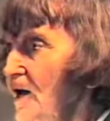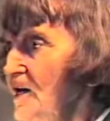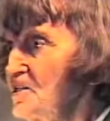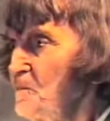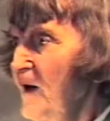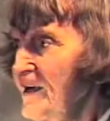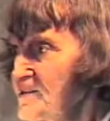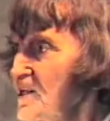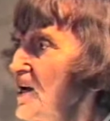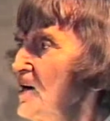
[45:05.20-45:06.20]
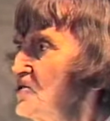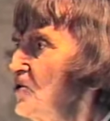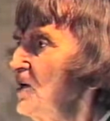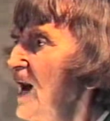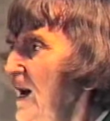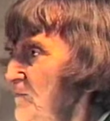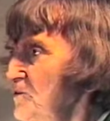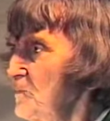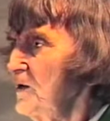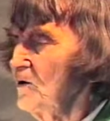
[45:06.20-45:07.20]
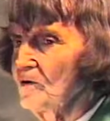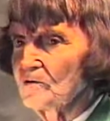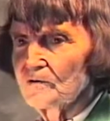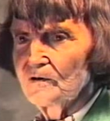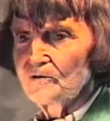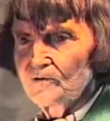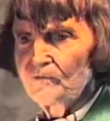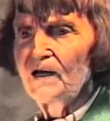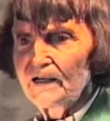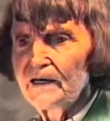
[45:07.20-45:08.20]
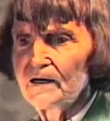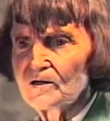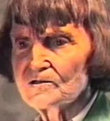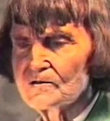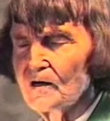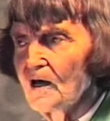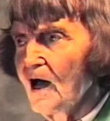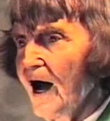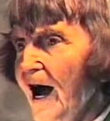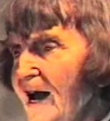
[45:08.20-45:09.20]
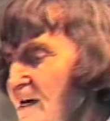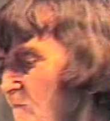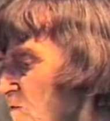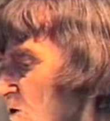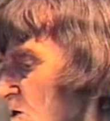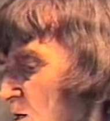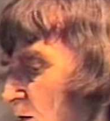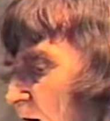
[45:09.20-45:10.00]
it's best years your life to be old, really is. I have learned